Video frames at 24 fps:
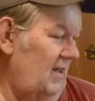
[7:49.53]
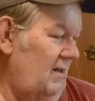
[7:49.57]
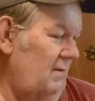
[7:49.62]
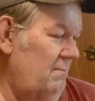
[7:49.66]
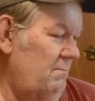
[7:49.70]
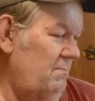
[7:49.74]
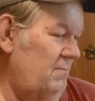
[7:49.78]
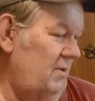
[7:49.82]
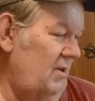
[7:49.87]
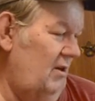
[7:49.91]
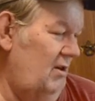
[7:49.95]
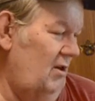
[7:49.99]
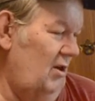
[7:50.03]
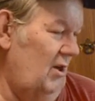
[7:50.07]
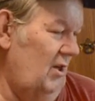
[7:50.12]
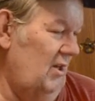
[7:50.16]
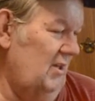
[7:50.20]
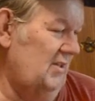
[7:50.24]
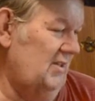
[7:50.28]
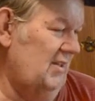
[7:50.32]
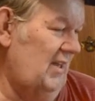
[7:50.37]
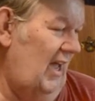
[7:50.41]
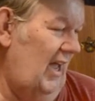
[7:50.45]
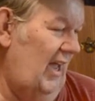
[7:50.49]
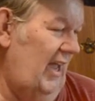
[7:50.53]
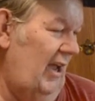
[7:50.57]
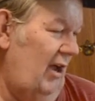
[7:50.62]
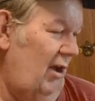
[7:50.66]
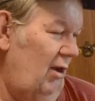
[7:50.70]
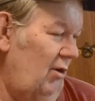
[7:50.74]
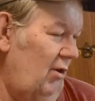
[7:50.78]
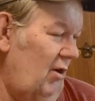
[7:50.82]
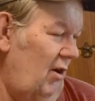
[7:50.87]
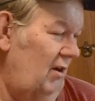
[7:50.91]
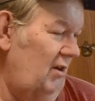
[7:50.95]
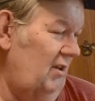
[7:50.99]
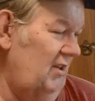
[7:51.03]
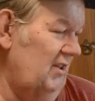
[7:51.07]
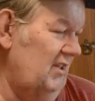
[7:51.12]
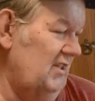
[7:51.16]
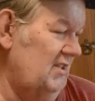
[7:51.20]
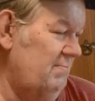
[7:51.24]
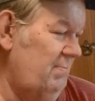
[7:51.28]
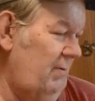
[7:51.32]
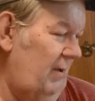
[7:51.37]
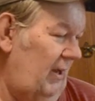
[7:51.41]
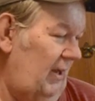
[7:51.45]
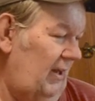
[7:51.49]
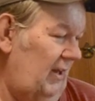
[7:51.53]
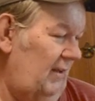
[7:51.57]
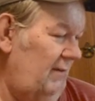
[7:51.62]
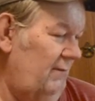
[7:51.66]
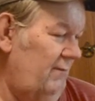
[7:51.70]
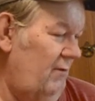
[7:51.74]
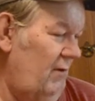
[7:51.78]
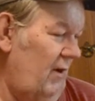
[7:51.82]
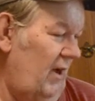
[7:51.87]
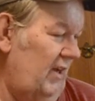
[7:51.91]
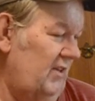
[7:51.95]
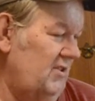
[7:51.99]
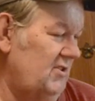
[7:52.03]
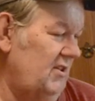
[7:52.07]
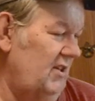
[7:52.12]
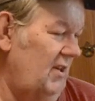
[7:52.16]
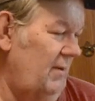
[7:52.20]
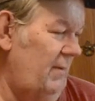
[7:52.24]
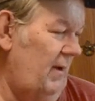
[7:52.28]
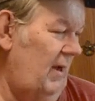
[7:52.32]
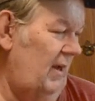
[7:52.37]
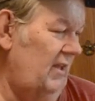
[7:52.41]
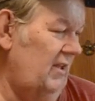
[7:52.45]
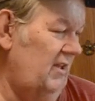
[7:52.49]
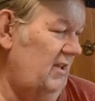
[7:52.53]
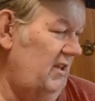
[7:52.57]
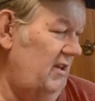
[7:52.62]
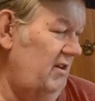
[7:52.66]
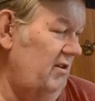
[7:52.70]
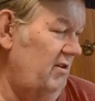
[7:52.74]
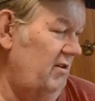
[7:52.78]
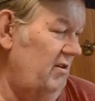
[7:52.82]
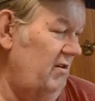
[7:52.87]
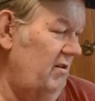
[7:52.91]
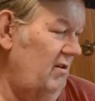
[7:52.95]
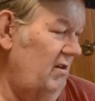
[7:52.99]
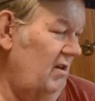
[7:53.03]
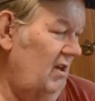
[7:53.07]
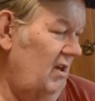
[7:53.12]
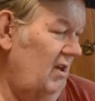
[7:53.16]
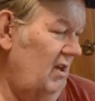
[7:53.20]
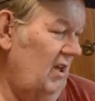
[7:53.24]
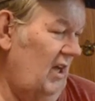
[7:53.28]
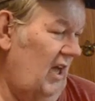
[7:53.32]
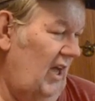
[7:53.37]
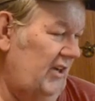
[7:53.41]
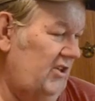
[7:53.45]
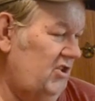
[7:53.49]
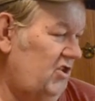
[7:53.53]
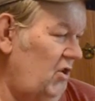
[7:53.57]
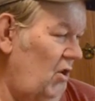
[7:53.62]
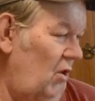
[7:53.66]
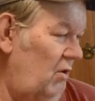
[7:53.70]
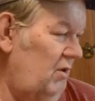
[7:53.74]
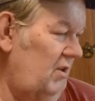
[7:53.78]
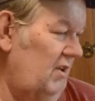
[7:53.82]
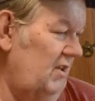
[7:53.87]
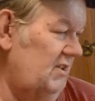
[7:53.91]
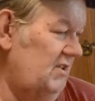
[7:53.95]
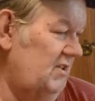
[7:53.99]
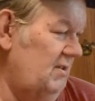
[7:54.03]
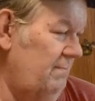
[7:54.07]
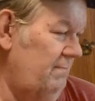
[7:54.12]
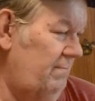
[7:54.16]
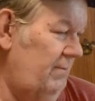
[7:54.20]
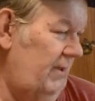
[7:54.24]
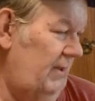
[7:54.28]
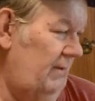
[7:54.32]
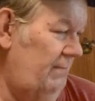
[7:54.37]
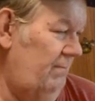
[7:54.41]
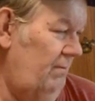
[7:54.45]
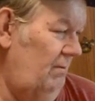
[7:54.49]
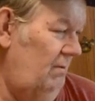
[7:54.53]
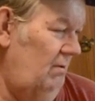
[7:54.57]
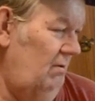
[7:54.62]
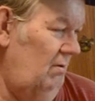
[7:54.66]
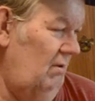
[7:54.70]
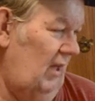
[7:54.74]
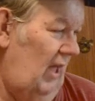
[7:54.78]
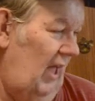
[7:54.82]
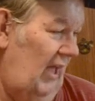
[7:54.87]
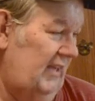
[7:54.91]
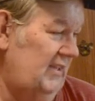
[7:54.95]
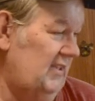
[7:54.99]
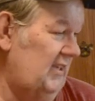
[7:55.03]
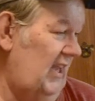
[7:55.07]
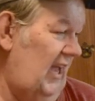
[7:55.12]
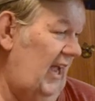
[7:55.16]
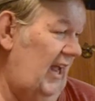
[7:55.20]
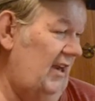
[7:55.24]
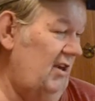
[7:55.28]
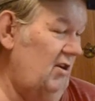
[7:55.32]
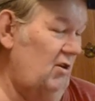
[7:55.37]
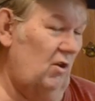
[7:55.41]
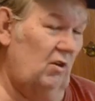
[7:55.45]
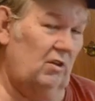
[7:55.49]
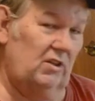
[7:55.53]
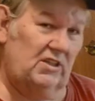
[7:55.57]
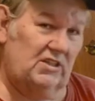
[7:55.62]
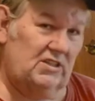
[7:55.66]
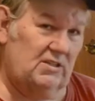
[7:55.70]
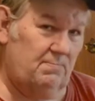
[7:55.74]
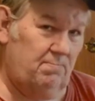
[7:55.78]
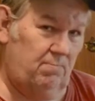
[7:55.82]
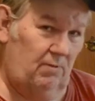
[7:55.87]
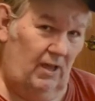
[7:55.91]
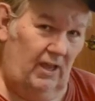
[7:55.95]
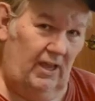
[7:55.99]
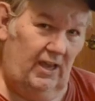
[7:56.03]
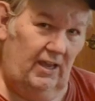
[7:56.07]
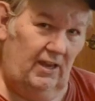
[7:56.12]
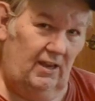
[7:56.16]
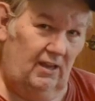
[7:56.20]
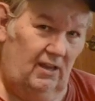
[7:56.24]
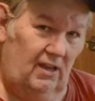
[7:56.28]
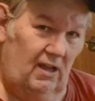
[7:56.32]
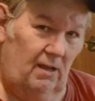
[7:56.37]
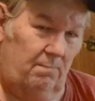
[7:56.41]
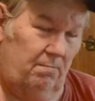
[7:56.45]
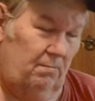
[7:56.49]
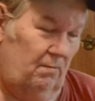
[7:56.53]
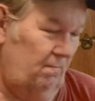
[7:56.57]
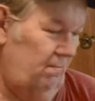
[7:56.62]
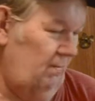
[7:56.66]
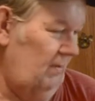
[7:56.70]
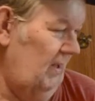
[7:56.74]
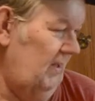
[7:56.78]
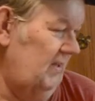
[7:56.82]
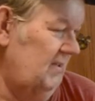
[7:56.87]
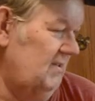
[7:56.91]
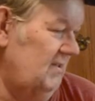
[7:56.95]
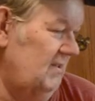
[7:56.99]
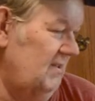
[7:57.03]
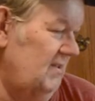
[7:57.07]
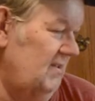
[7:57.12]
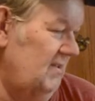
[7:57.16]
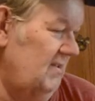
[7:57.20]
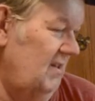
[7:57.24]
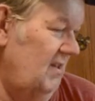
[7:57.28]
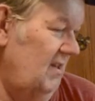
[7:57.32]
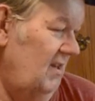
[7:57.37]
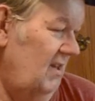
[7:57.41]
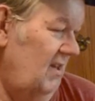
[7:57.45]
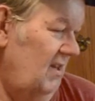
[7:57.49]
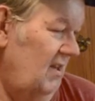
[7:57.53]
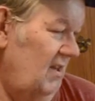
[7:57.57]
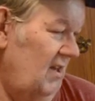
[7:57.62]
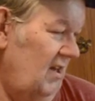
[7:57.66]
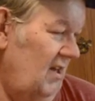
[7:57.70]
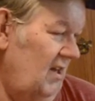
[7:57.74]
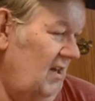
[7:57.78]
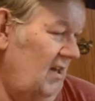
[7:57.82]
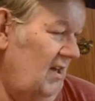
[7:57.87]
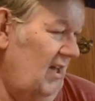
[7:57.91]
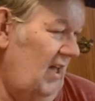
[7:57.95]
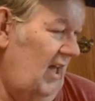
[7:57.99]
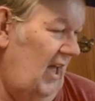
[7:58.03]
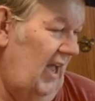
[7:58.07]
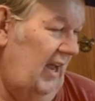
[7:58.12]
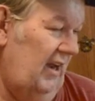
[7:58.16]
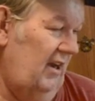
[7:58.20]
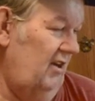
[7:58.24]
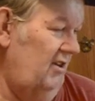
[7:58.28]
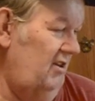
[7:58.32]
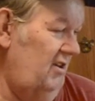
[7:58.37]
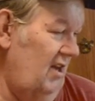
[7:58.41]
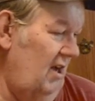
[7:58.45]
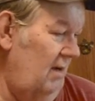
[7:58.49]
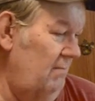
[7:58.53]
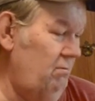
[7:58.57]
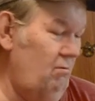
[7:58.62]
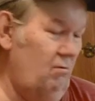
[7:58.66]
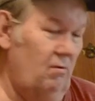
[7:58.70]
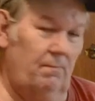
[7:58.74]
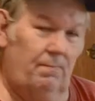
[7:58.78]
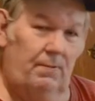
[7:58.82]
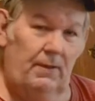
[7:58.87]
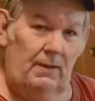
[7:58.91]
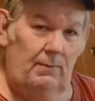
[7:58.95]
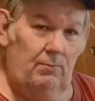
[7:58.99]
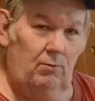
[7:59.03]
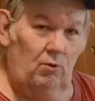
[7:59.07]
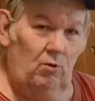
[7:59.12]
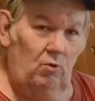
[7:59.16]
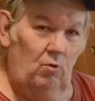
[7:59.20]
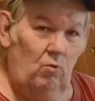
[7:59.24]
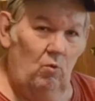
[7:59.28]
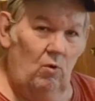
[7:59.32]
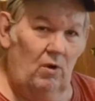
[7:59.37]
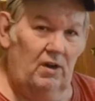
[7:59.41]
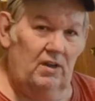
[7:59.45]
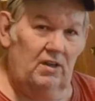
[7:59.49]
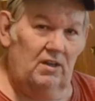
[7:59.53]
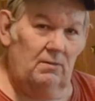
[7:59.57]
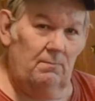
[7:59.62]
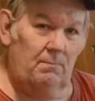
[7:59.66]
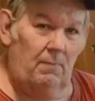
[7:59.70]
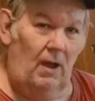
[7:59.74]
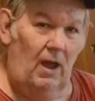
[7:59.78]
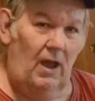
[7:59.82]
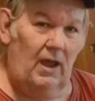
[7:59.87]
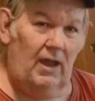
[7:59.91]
because I held on to this painting for actually about a year. I showed it to some people. I actually had it on display in a couple of places. I had a number of people who wanted to buy